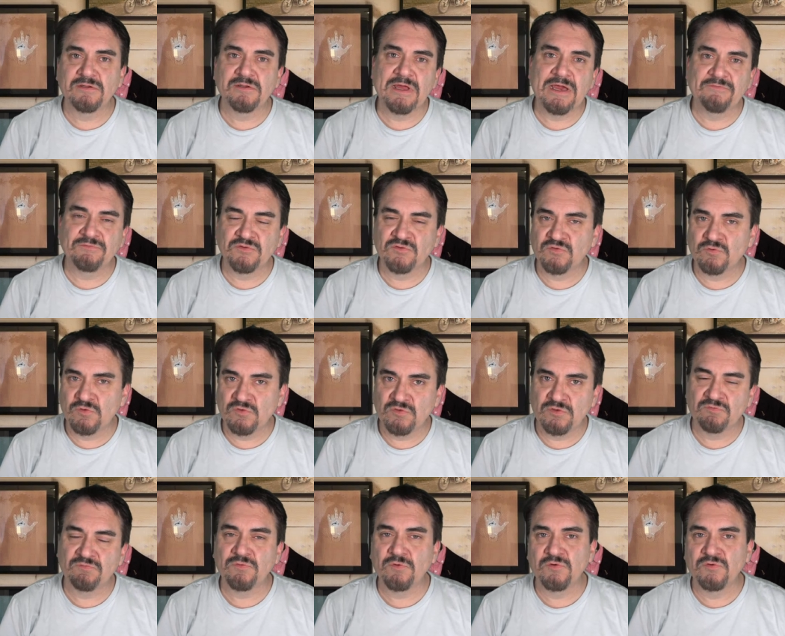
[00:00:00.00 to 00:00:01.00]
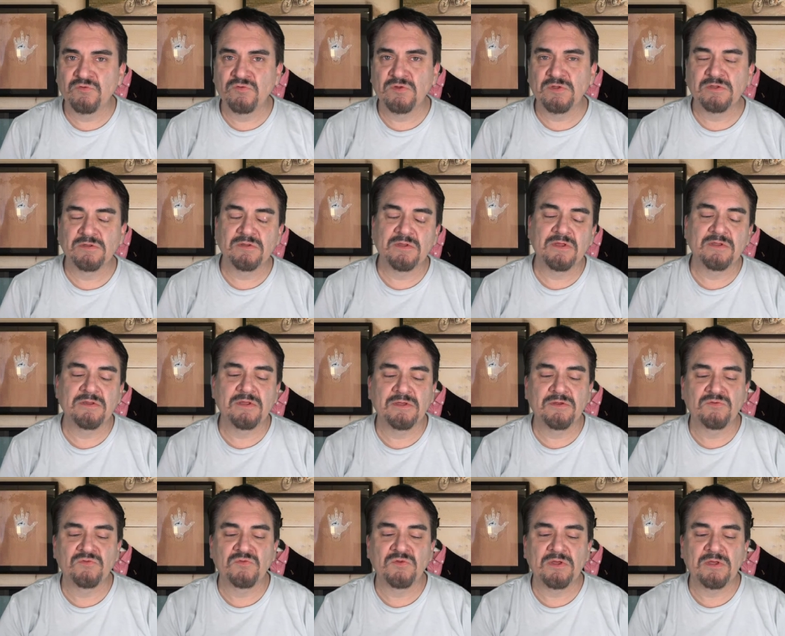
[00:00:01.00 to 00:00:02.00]
to the left, so it's the first thing that
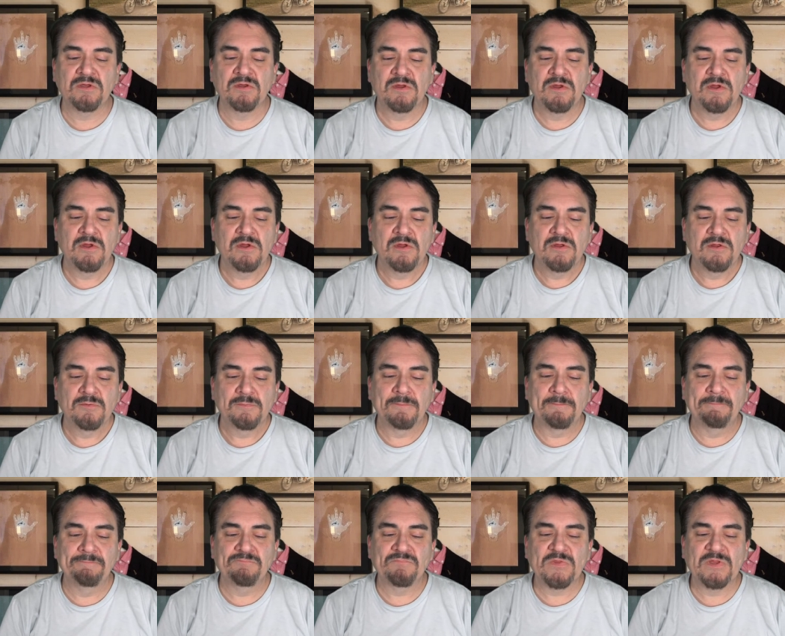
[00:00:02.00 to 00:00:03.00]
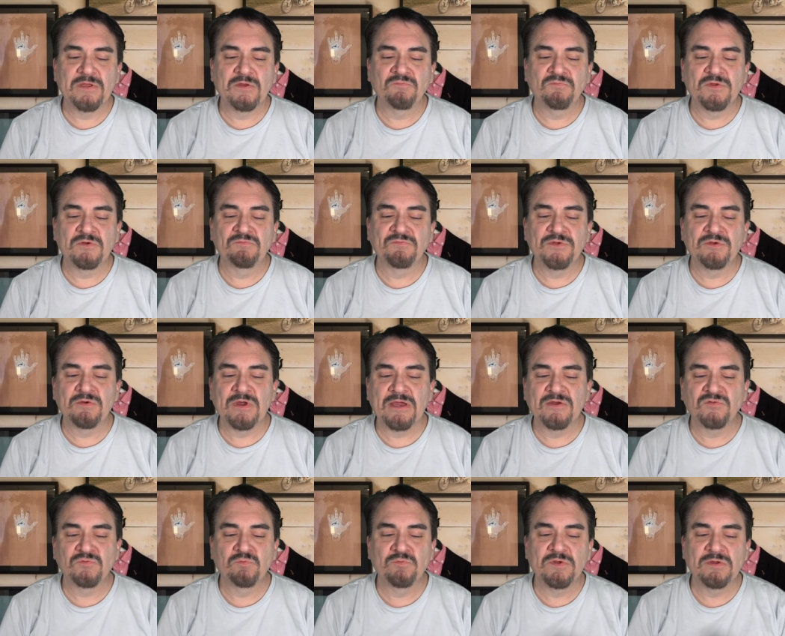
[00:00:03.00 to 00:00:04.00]
you see. If you
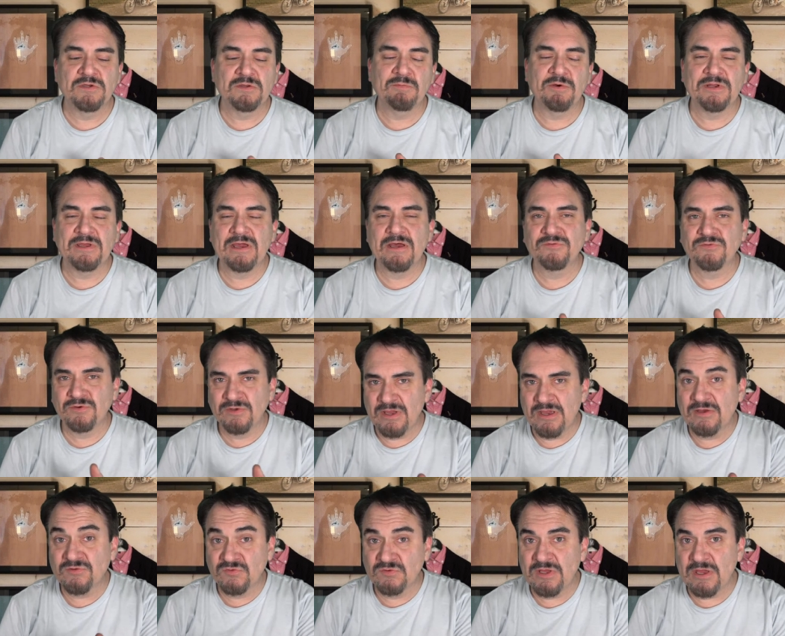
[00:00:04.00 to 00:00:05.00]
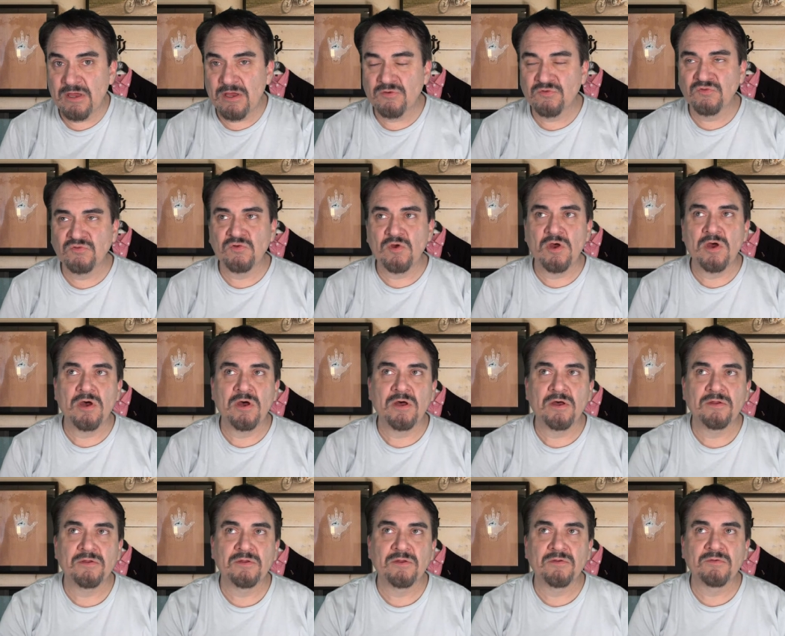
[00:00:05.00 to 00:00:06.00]
guys, anybody out there, guys, gals,
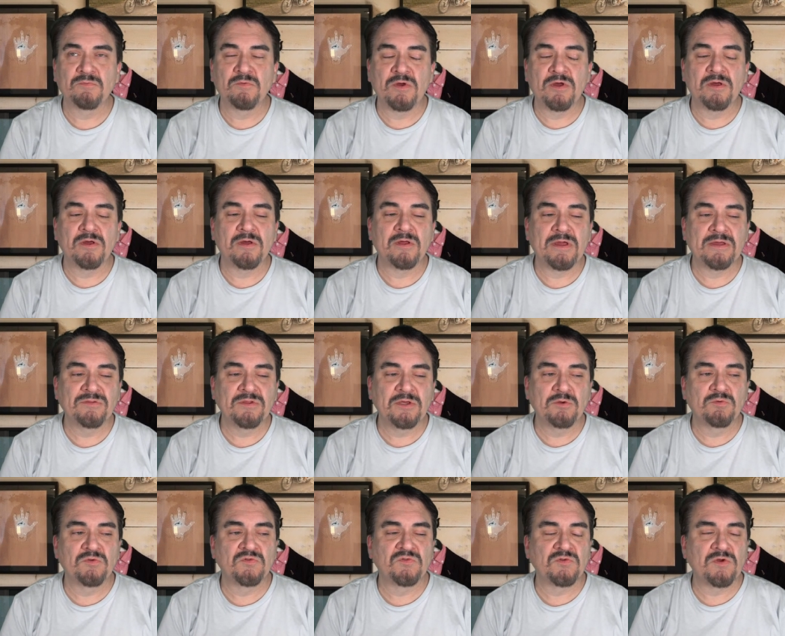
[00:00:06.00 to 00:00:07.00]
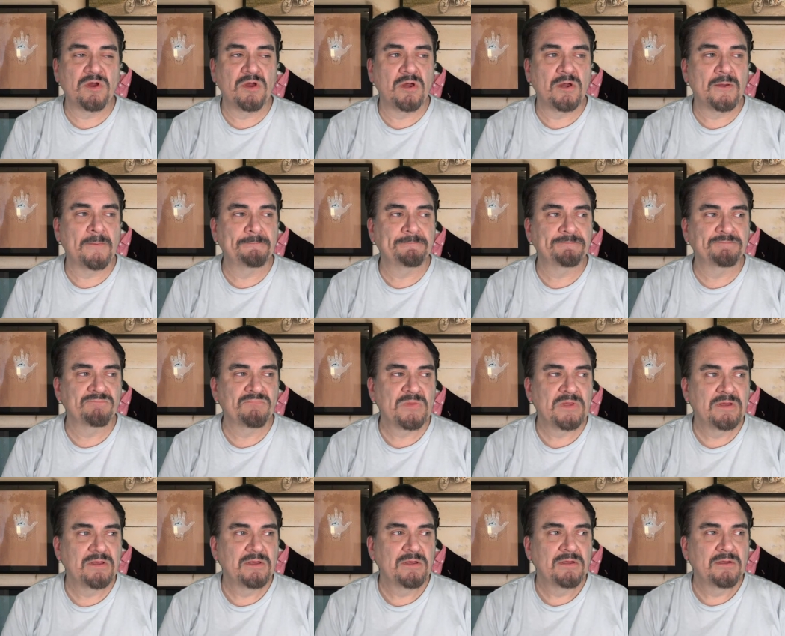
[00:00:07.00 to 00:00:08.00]
saw, I think it was
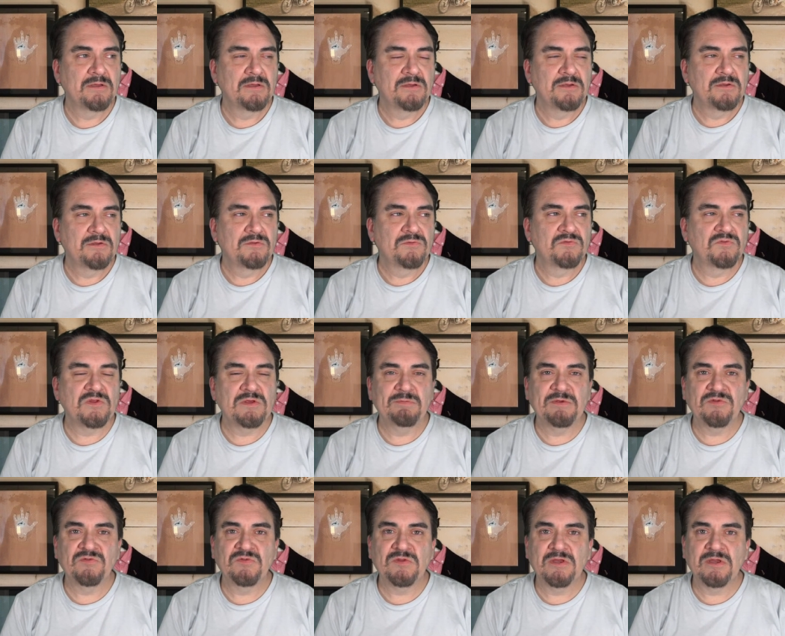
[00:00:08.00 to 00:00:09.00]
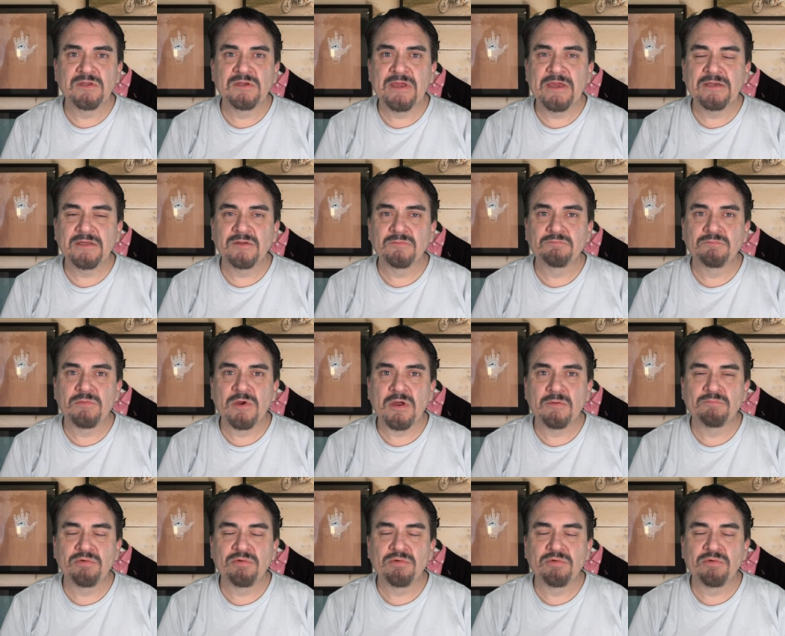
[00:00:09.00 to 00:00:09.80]
CBC, Canadian